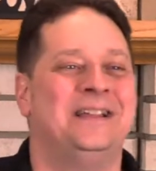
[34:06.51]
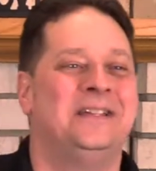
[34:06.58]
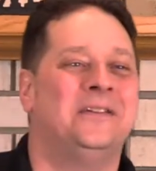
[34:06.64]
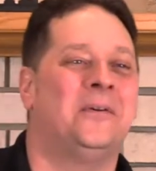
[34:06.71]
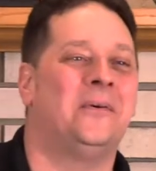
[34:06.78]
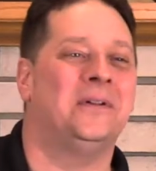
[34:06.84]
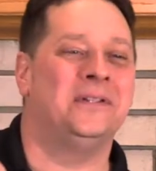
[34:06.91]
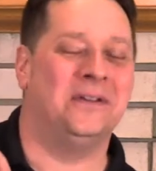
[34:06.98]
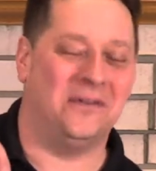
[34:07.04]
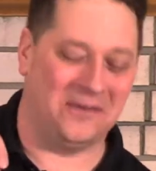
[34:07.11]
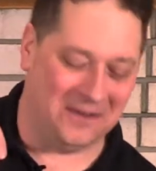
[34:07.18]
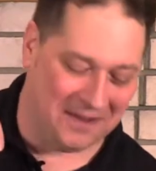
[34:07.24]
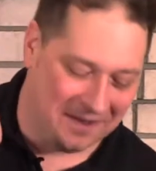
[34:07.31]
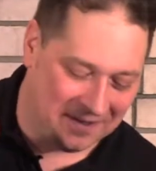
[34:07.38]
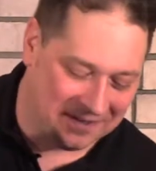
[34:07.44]
You know, you know,
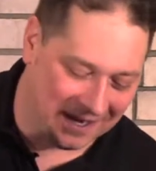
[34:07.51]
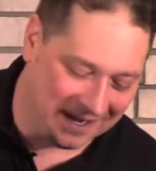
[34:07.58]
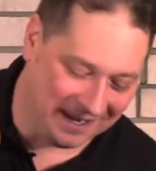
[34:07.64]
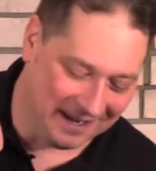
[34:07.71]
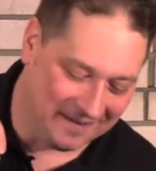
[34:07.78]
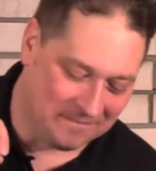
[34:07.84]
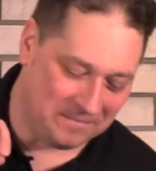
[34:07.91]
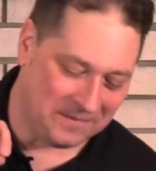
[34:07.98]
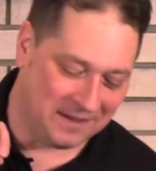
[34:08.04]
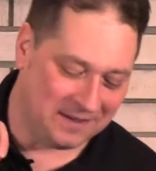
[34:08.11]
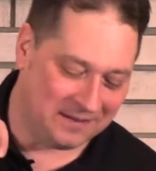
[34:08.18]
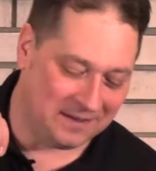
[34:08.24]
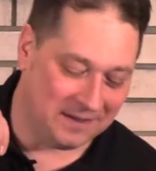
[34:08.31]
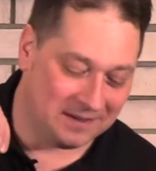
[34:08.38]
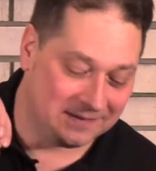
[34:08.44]

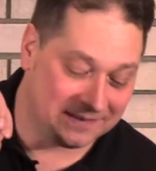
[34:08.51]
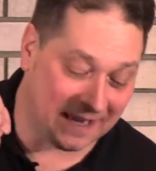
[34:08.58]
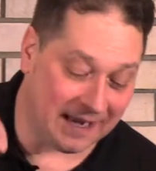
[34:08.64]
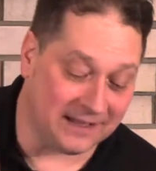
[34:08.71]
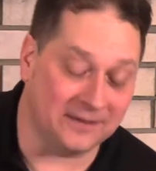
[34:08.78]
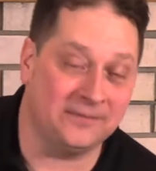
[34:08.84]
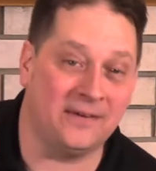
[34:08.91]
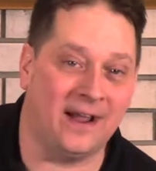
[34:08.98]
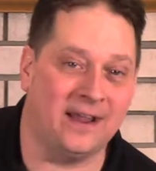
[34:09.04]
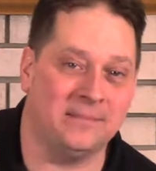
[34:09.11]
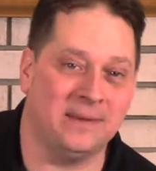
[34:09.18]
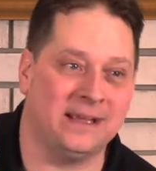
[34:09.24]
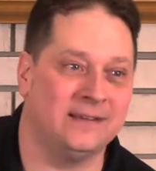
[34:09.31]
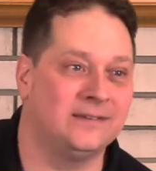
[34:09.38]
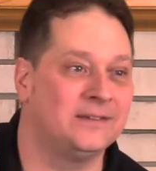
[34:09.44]
Sanctified
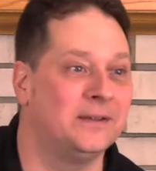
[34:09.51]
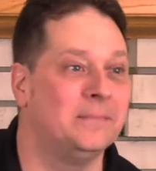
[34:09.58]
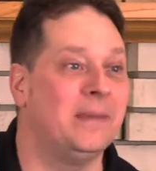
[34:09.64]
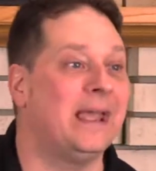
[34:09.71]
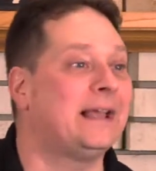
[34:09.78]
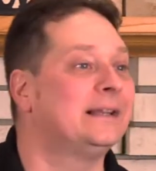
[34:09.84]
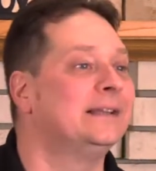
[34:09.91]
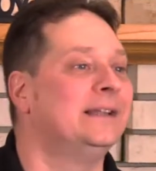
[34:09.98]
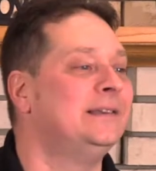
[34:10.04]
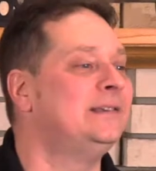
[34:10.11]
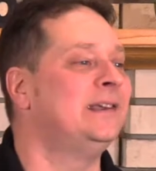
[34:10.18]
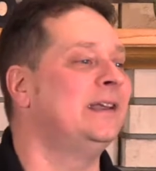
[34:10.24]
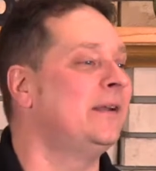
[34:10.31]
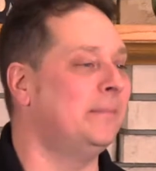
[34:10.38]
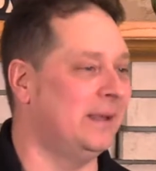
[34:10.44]
means to make
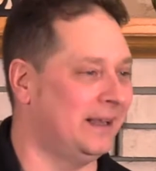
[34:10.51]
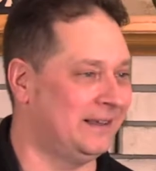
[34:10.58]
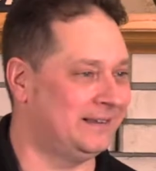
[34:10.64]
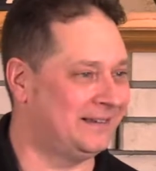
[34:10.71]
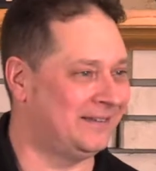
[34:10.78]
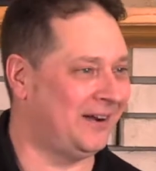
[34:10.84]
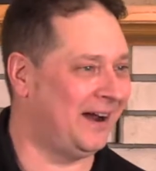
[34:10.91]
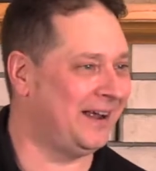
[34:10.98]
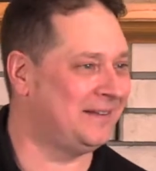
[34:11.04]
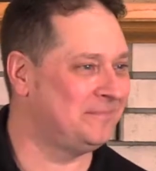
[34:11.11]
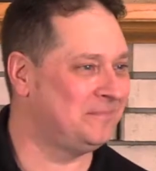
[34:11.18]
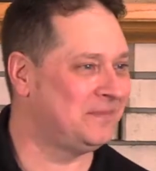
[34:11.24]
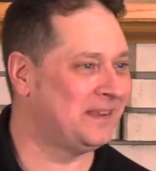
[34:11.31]
legitimate, right?